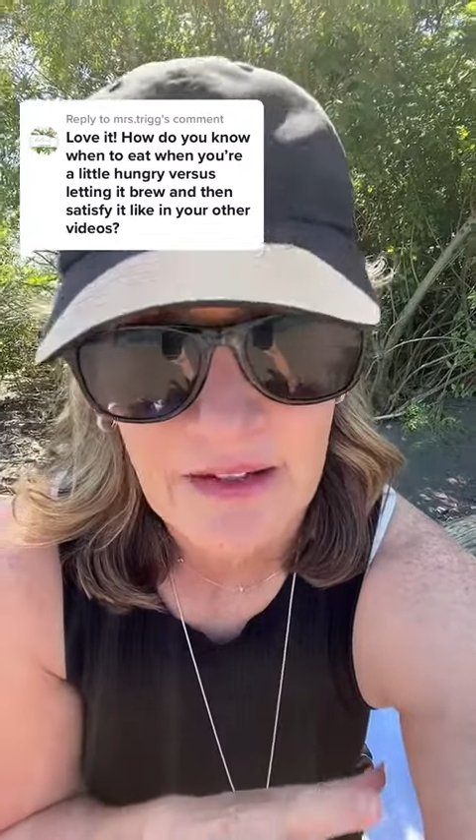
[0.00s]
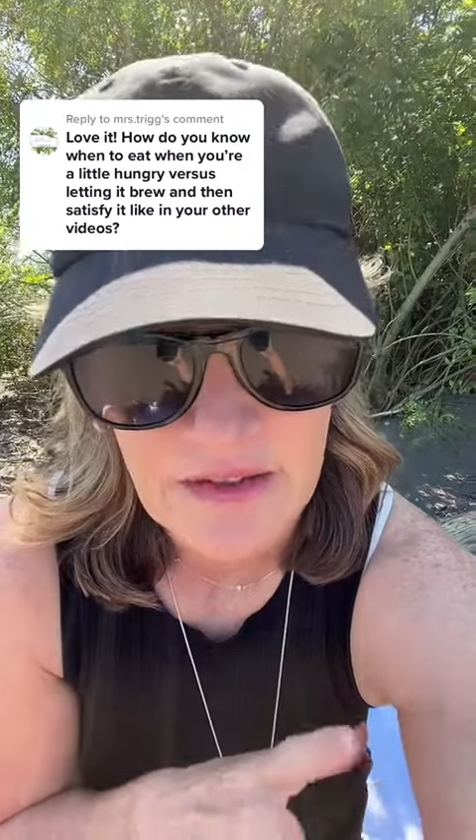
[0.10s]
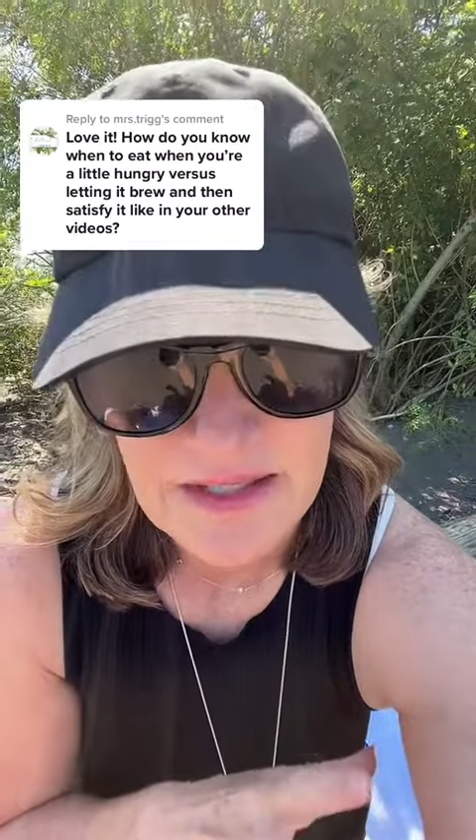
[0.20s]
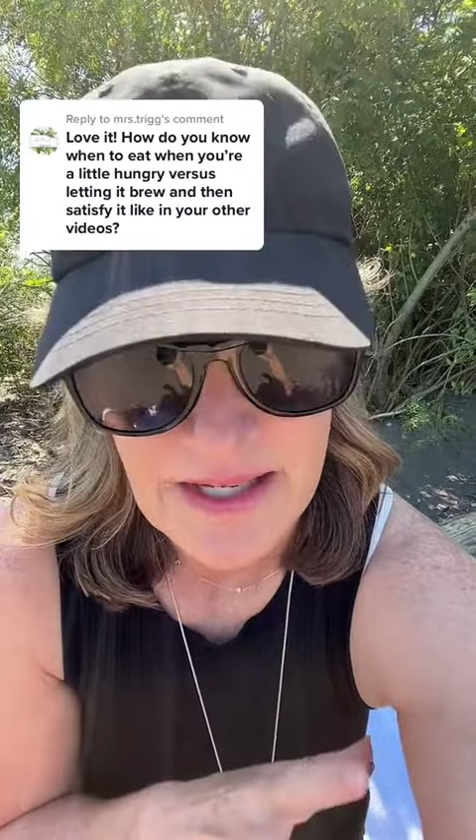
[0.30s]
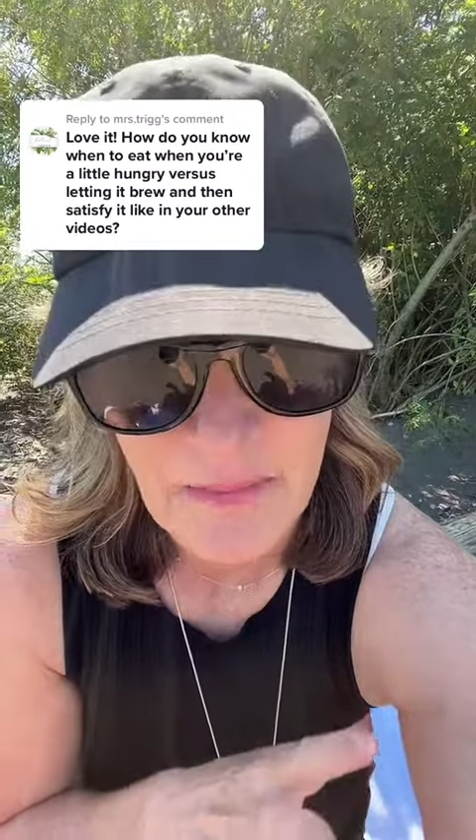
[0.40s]
you
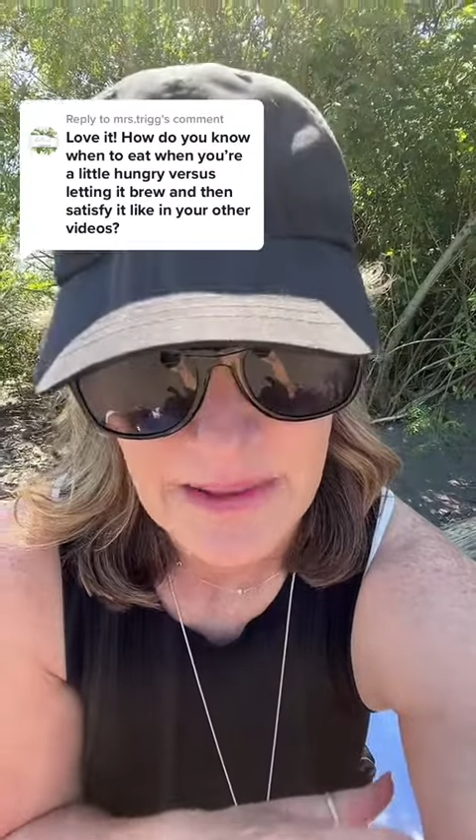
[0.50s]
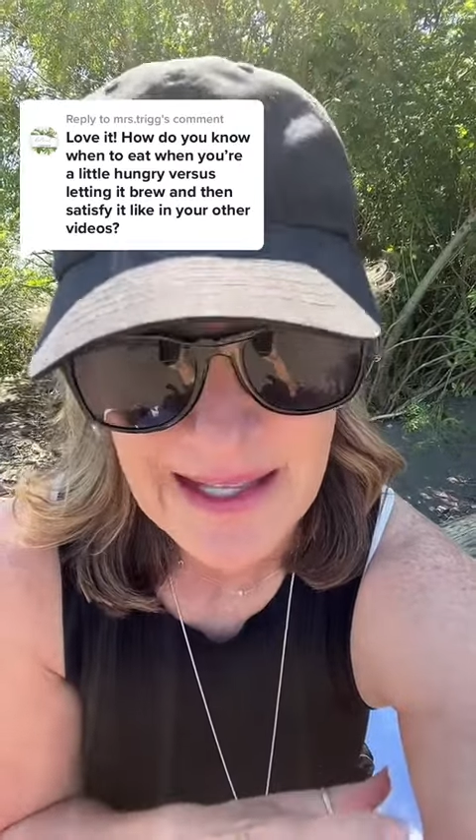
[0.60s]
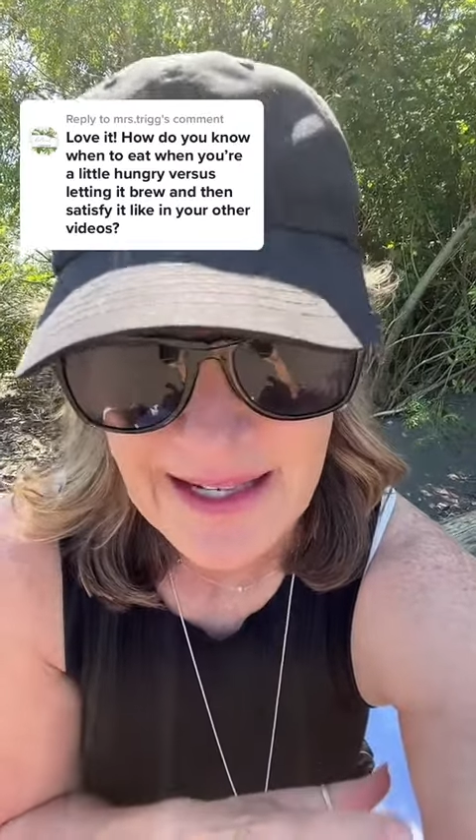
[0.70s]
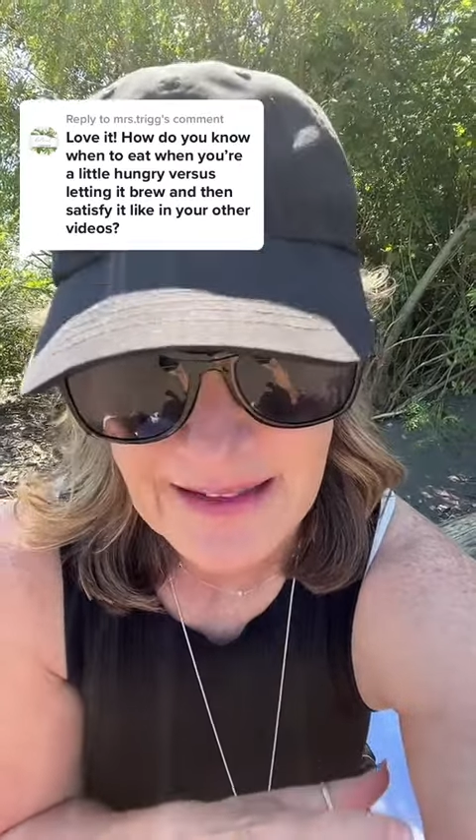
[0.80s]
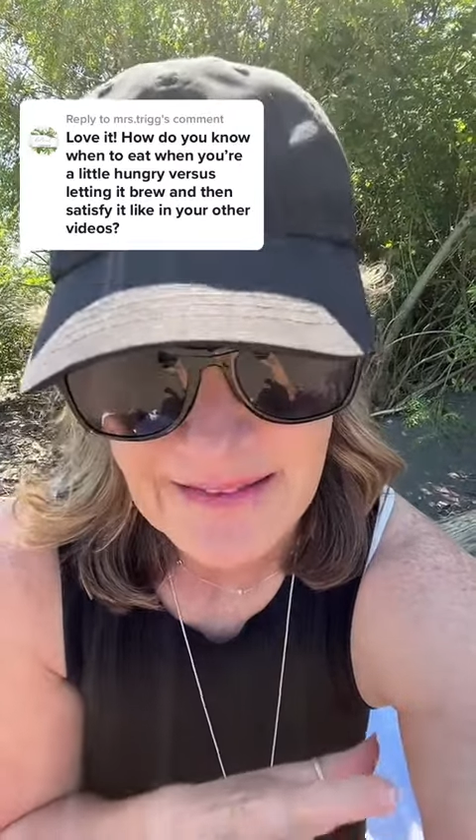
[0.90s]
to stop
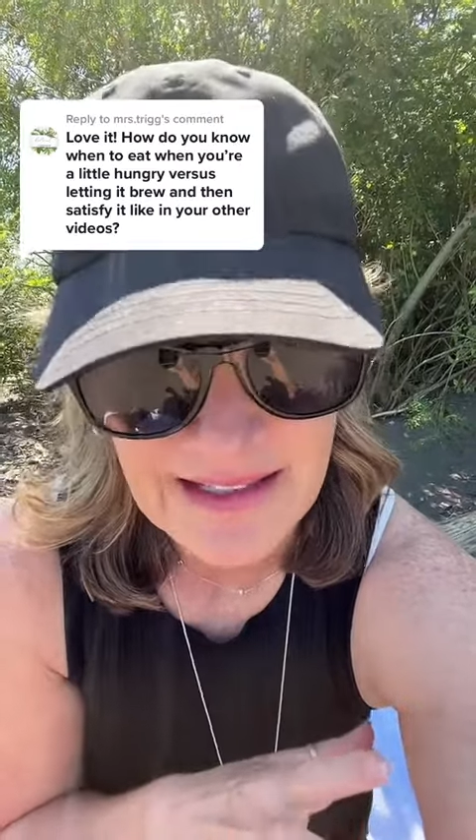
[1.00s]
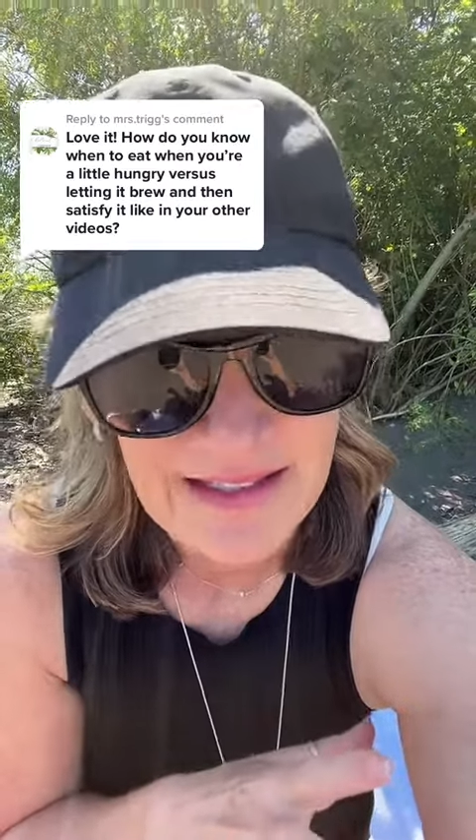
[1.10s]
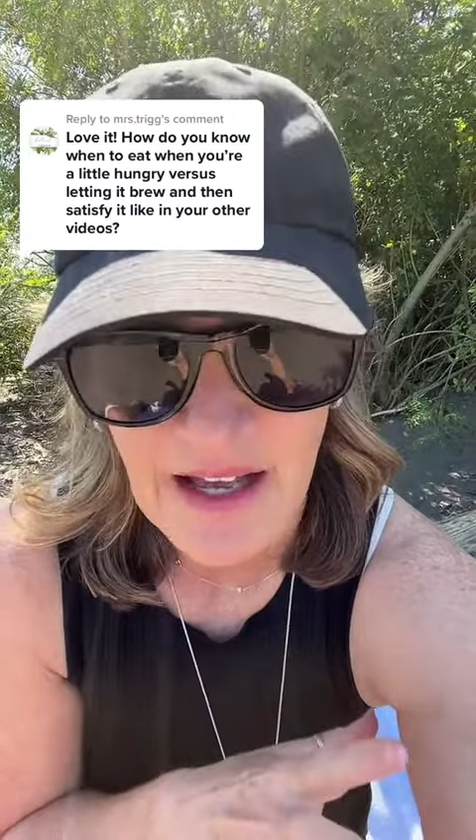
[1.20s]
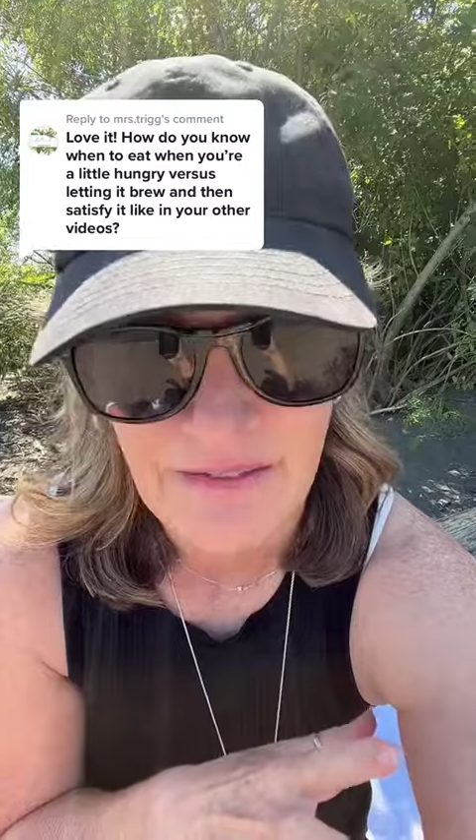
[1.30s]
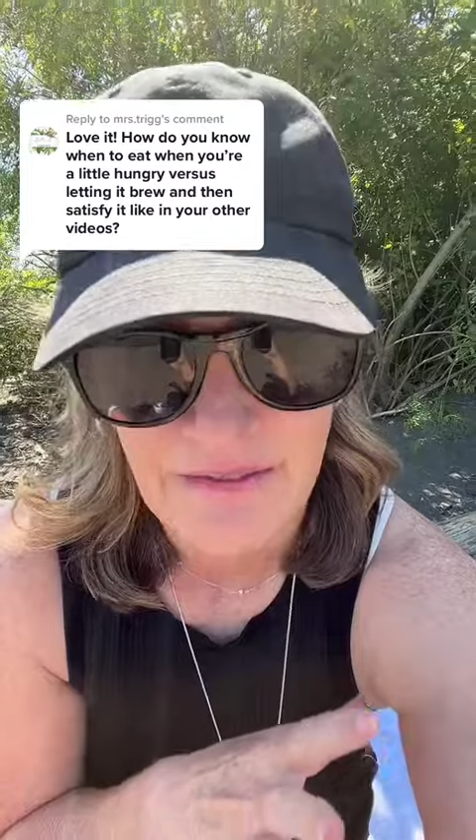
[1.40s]
eating. That's not